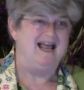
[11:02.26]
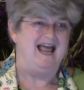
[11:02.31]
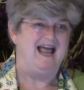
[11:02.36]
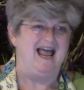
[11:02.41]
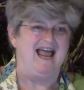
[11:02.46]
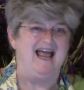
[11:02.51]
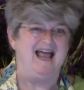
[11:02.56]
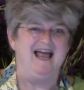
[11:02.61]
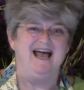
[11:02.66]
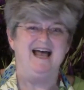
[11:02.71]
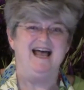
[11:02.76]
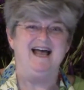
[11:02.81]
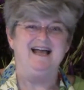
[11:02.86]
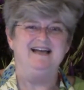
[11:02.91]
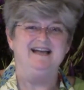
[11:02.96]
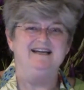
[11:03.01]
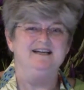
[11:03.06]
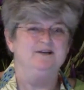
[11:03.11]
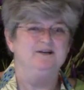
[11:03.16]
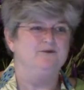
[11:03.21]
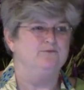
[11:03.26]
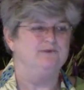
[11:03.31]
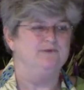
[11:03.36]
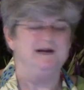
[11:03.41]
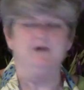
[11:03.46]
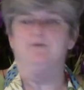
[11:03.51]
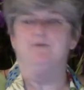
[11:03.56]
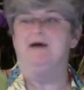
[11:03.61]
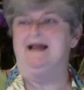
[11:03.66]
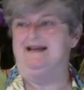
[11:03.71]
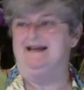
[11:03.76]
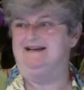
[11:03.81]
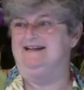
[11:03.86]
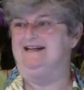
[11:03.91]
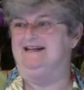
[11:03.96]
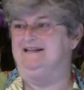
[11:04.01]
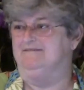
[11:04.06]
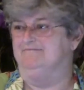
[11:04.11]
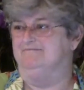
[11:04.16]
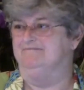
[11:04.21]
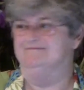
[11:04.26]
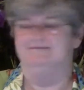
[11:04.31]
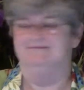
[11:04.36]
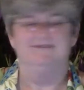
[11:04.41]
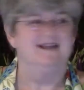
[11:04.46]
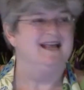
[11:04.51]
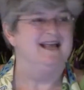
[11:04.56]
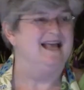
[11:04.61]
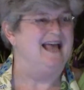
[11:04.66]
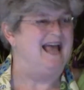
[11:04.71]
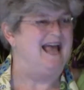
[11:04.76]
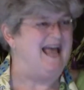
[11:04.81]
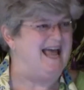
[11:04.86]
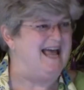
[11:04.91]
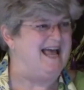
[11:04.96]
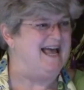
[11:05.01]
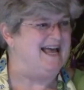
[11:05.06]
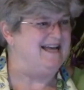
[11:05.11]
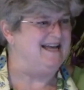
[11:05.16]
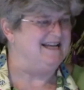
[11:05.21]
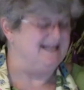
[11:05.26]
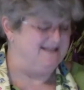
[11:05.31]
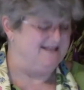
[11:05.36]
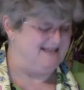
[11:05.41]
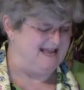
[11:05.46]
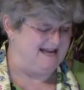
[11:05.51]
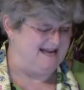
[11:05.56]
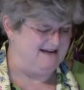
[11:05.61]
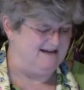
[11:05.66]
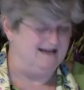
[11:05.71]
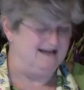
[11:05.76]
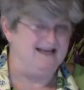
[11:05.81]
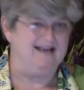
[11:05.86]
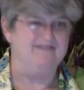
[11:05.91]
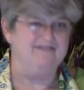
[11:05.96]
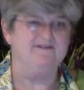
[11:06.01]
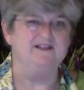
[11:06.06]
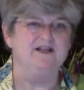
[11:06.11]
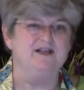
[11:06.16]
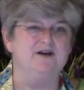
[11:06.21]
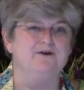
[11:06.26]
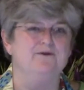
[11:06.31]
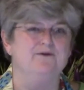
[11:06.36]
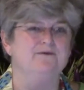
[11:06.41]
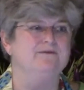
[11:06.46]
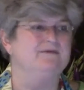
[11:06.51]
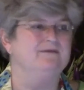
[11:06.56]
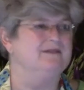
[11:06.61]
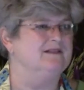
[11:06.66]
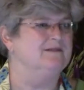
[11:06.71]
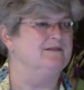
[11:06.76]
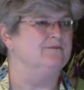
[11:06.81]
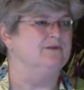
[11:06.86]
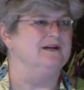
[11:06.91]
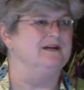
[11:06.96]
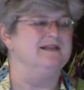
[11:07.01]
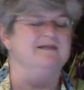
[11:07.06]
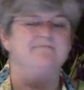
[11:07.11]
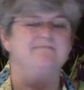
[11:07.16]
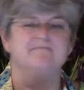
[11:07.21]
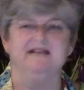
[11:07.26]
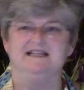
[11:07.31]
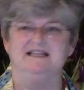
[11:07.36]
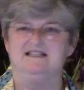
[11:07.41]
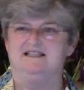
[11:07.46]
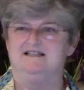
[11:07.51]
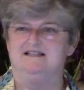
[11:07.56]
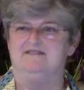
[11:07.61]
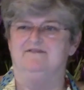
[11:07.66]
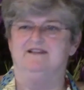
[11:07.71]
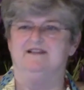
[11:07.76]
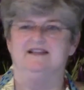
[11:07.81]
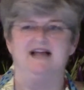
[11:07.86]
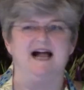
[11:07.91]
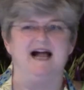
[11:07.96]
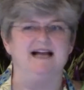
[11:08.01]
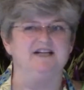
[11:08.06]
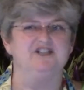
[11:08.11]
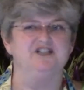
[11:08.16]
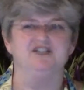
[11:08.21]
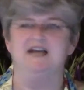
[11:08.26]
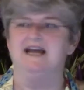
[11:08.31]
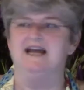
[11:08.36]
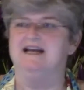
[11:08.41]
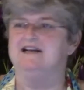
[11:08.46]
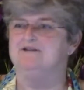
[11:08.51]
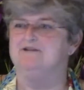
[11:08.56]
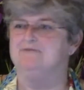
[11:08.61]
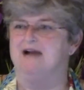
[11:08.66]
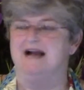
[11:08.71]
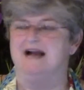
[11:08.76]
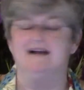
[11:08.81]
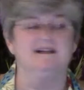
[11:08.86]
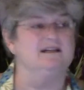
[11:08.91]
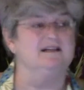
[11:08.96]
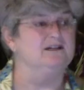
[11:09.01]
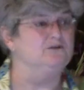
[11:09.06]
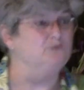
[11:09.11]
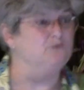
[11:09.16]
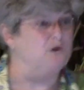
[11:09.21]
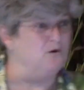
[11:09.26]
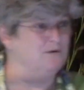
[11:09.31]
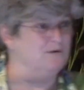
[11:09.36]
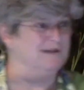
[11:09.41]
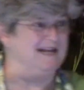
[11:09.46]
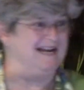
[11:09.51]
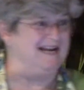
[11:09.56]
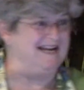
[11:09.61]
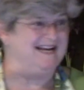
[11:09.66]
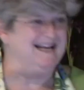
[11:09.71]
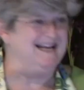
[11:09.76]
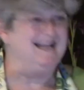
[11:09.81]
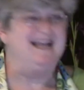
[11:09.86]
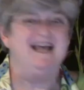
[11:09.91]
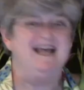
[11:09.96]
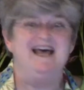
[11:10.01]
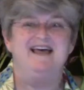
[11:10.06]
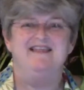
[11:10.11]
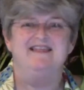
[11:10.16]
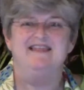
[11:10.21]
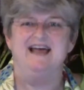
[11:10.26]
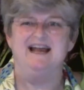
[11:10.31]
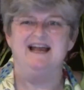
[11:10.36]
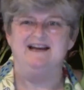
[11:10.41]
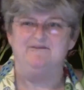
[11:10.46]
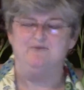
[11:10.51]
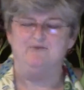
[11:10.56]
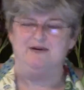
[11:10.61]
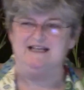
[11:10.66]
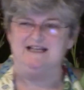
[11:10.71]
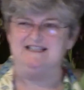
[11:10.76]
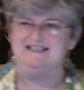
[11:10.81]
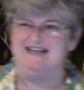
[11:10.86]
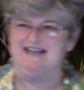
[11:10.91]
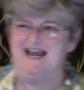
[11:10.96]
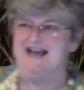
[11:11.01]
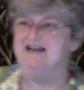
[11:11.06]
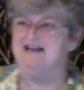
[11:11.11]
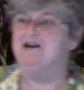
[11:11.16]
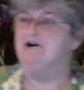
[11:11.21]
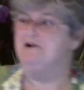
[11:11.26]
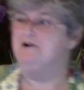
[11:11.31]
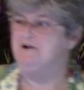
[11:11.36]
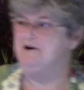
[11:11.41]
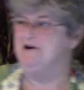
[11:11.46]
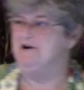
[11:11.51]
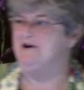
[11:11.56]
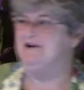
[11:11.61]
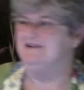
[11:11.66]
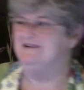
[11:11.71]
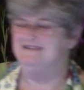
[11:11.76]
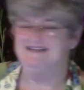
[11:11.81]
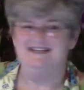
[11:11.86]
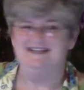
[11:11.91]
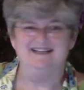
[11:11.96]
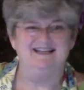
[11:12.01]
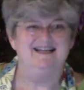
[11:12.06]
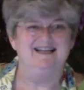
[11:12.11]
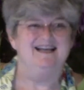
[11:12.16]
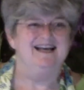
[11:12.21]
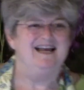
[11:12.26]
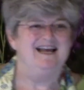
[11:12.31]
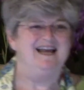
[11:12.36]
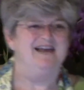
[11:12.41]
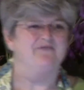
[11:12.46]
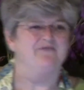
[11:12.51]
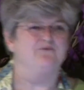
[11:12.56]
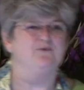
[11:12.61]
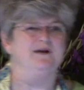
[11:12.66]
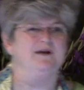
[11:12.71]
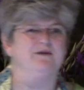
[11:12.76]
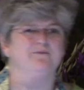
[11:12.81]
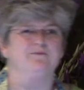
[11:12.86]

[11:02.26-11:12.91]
and reawakening. And that even though that we're in the midst of a lot of shaking, rattling, and rolling, that if we stay in our heart, if we